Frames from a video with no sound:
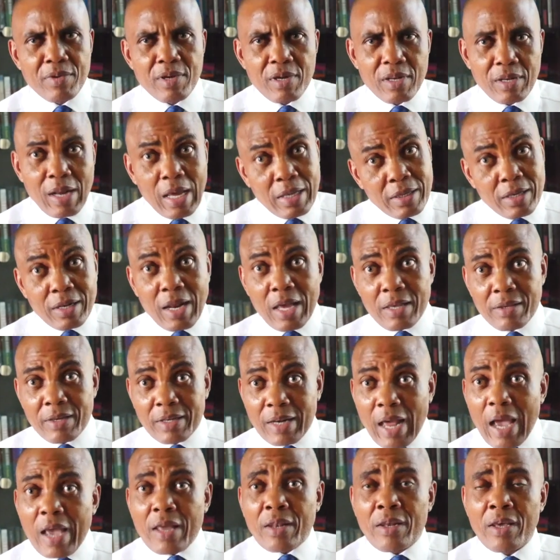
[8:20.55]
in
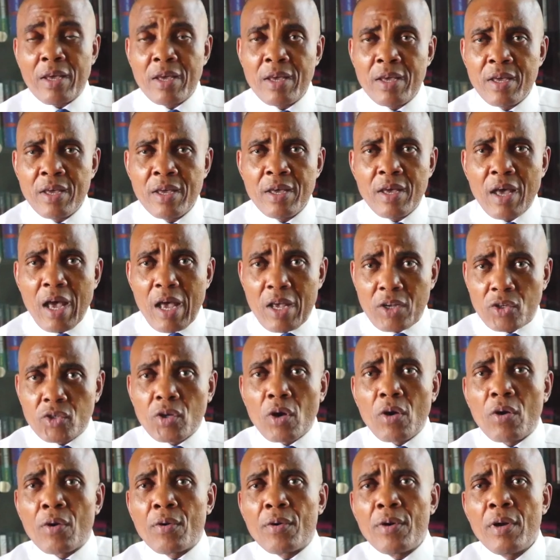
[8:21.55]
1999. And
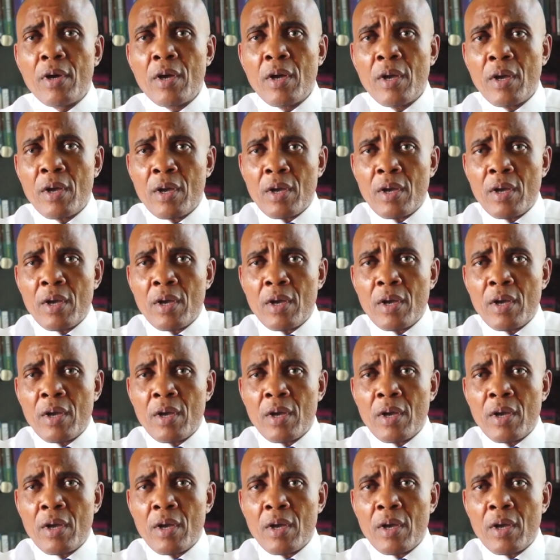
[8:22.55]
so